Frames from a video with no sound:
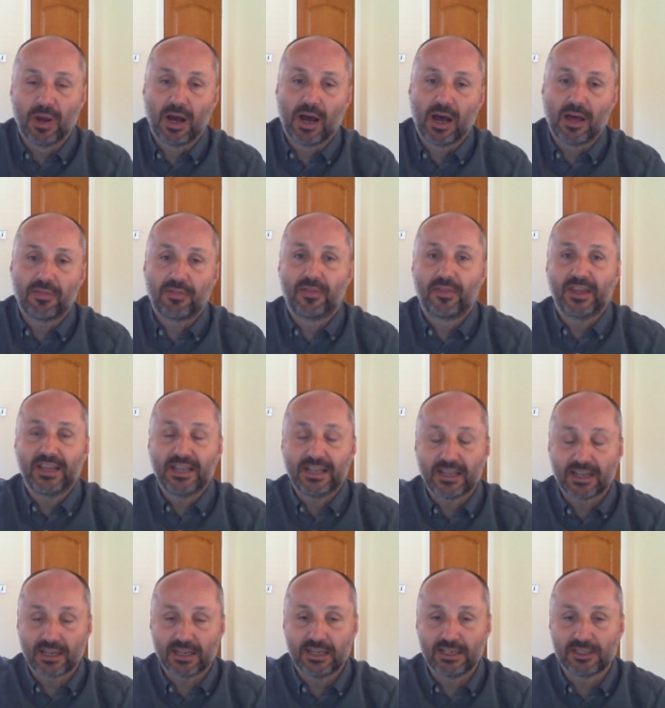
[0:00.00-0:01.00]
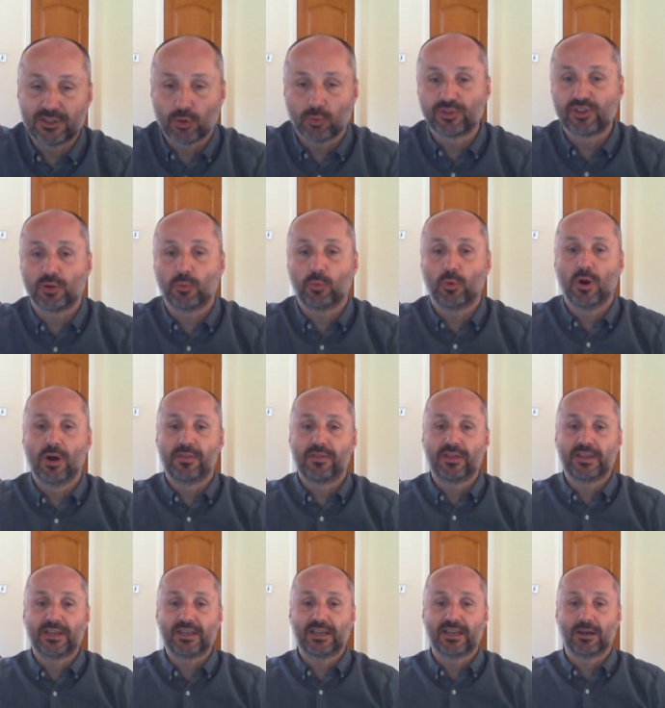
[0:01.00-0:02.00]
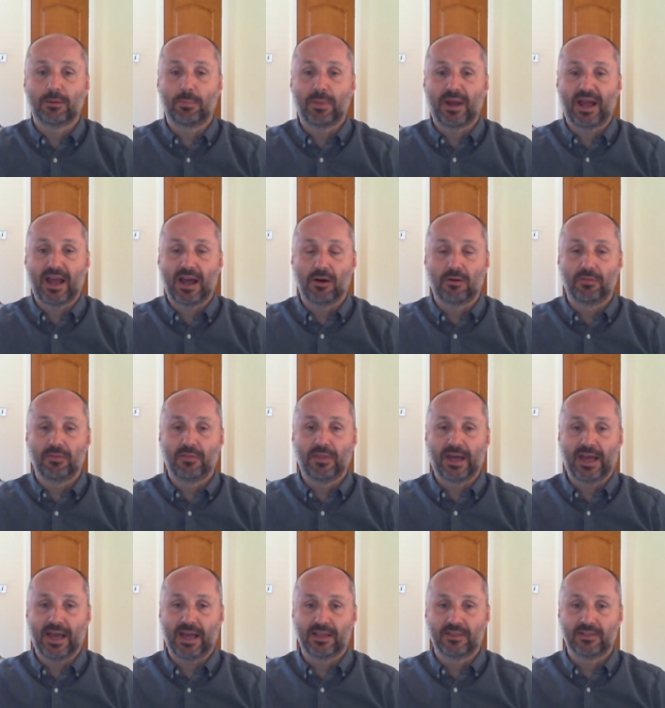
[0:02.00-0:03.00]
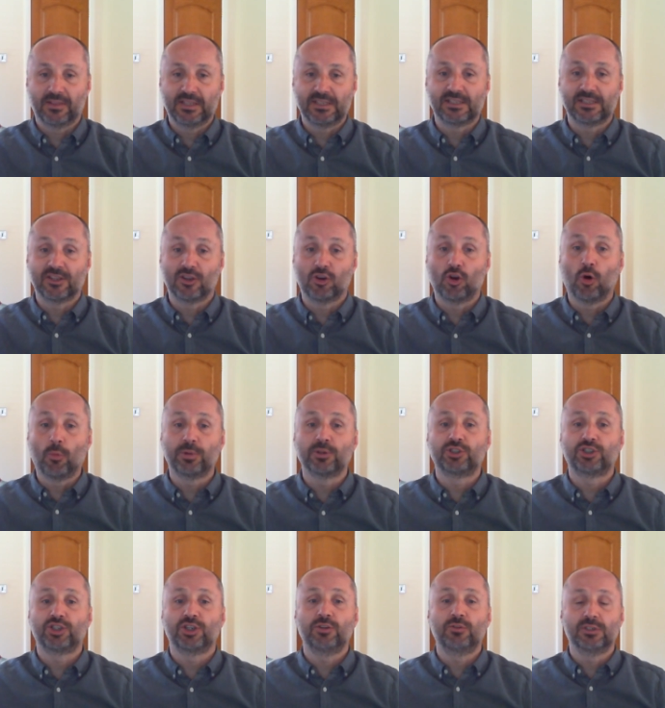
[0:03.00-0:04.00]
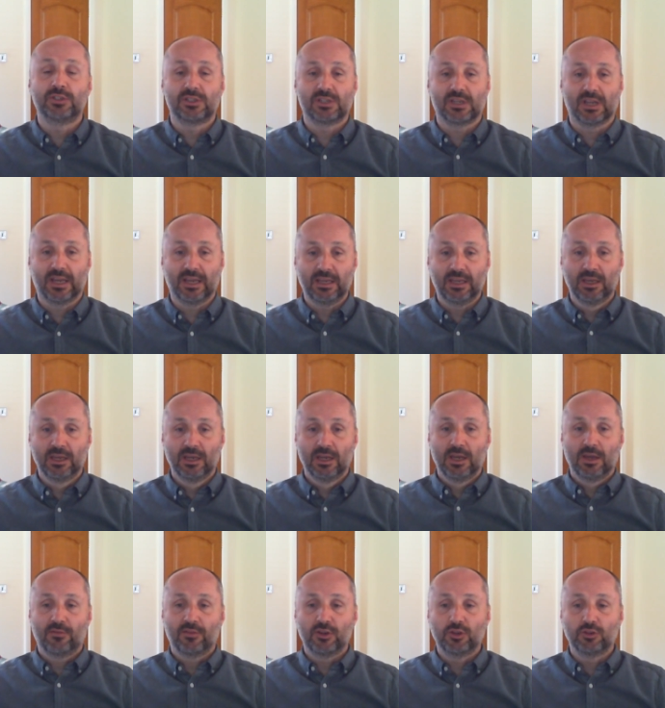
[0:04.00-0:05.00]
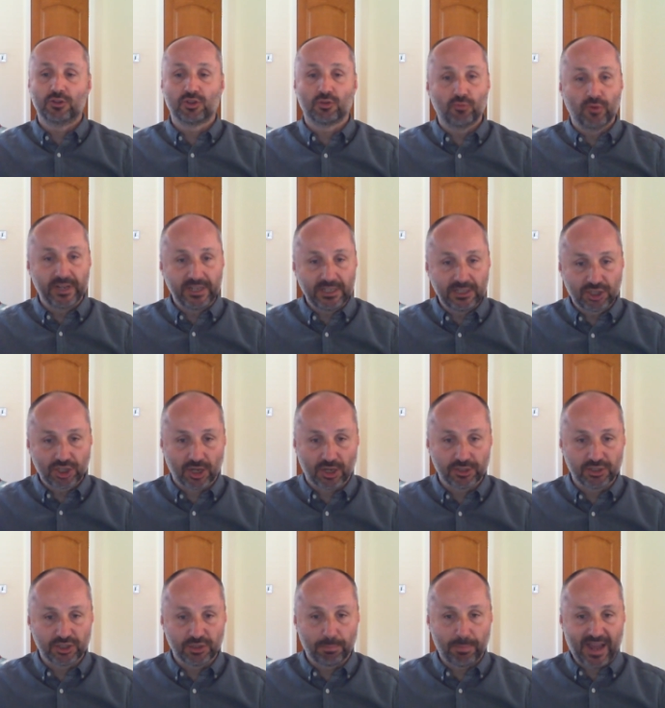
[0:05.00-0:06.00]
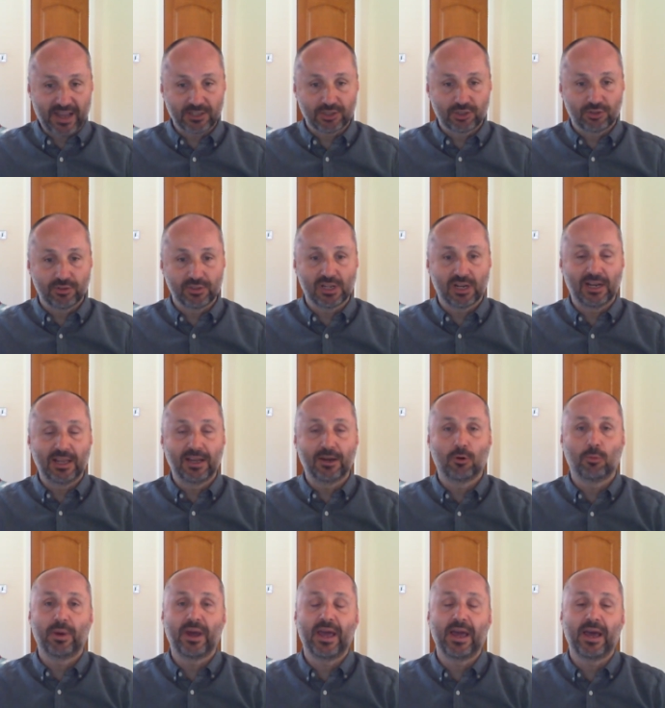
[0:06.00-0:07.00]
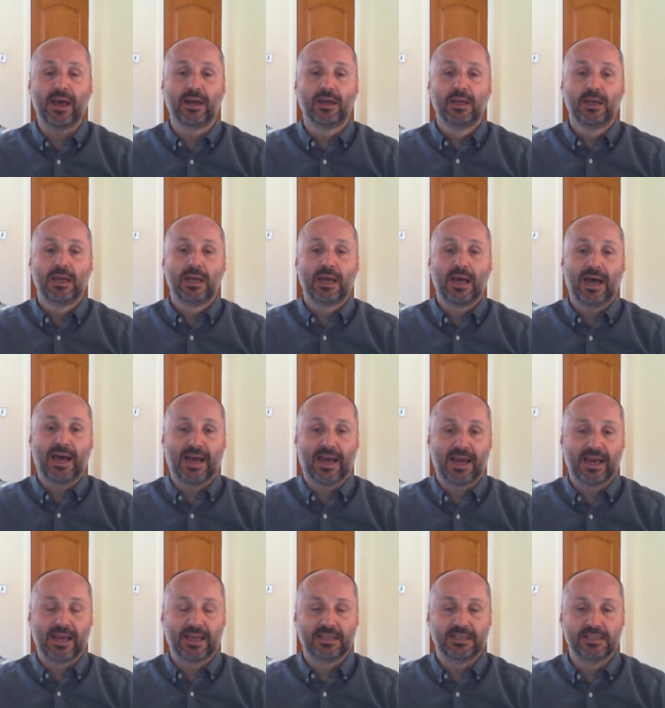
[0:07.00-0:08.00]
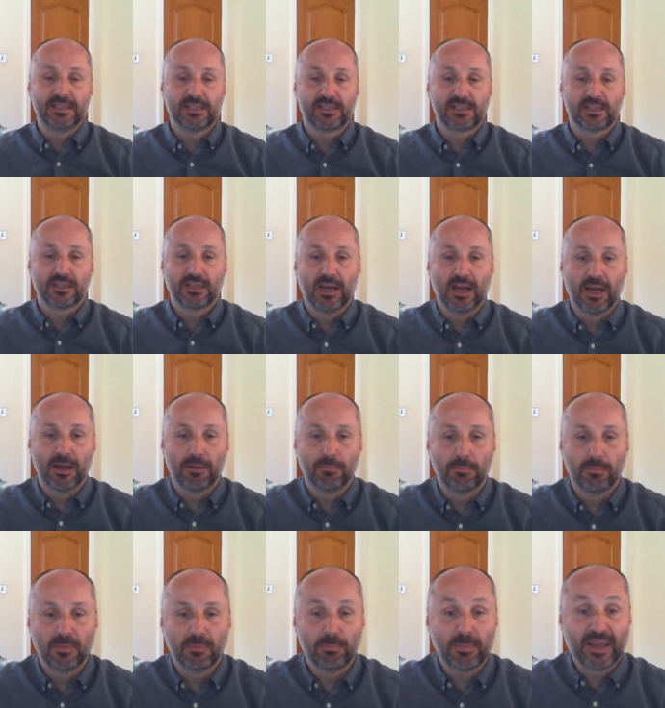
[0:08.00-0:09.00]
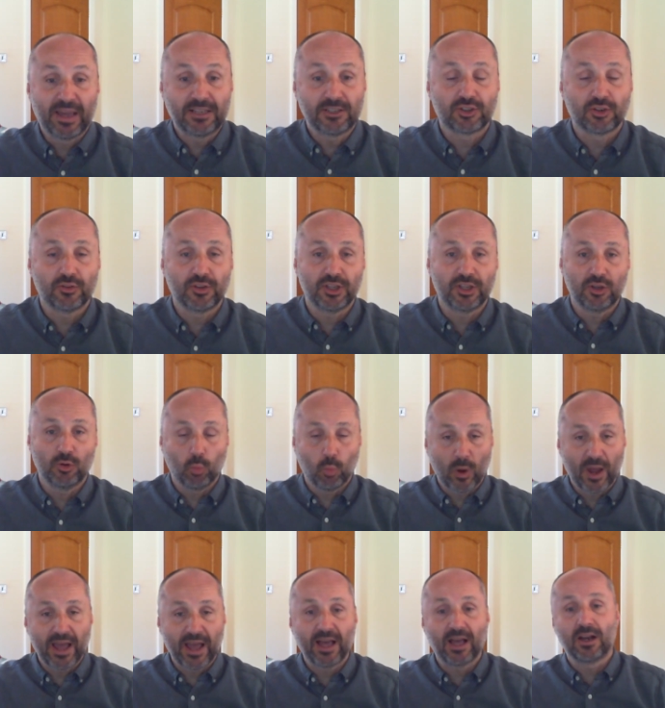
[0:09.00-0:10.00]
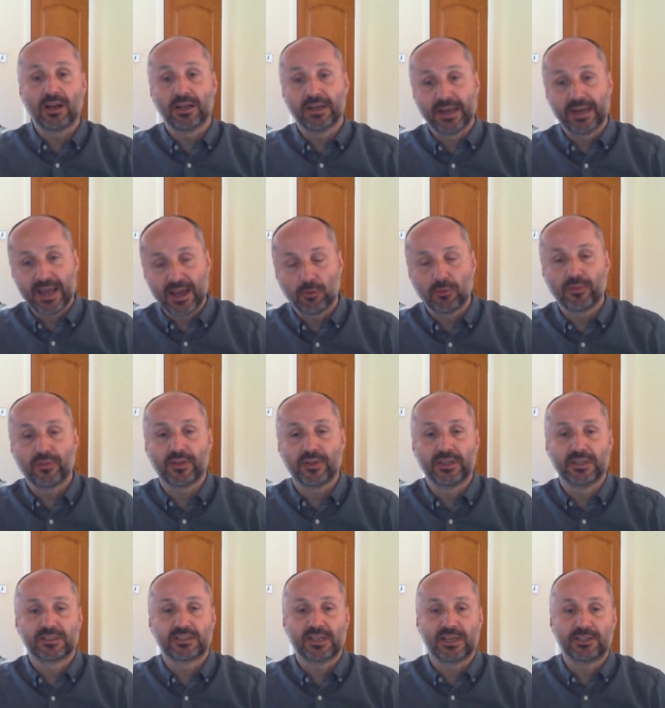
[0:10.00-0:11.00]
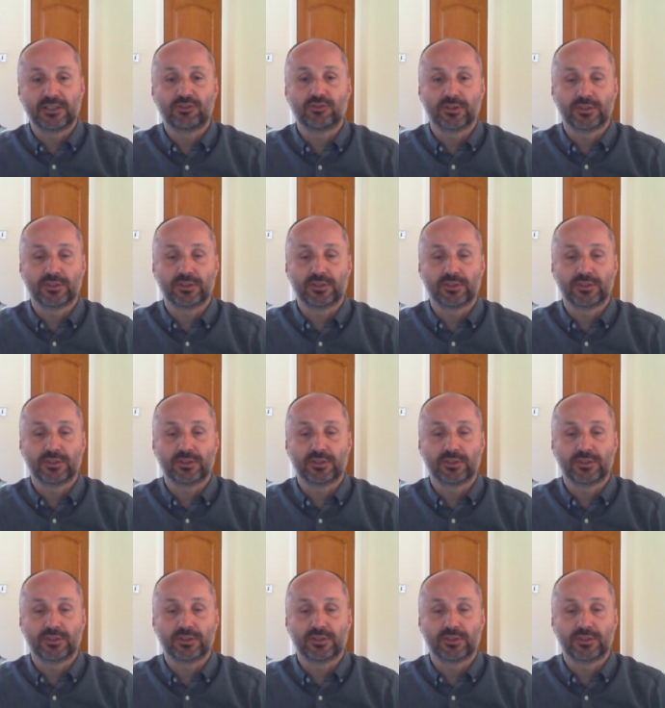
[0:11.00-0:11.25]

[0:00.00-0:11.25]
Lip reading: I think it's also worth thinking about that this is an opportunity for you to recharge your batteries a little bit and make sure that you're well and healthy, etc.